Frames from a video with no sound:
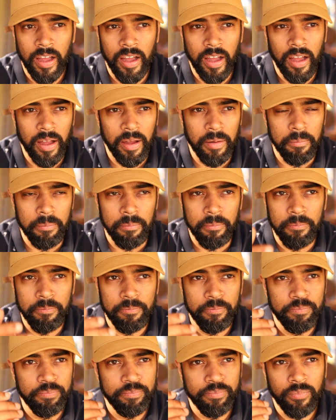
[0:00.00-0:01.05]
in
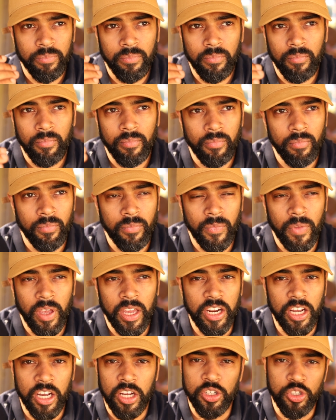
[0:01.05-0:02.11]

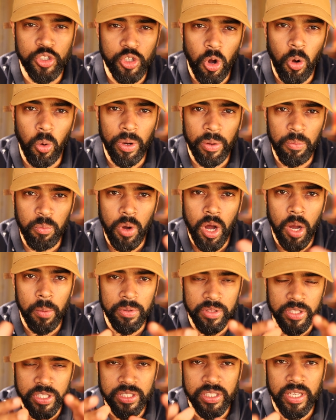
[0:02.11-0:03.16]
a controlled
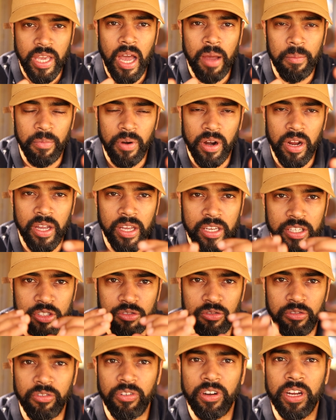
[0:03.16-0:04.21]
environment, this camera
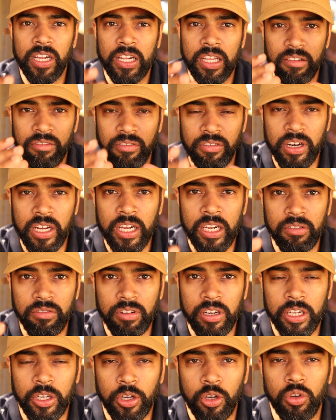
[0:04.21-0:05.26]
is really
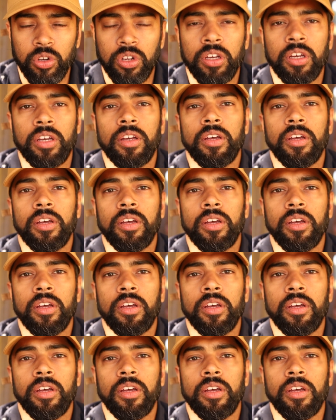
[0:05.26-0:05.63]
good.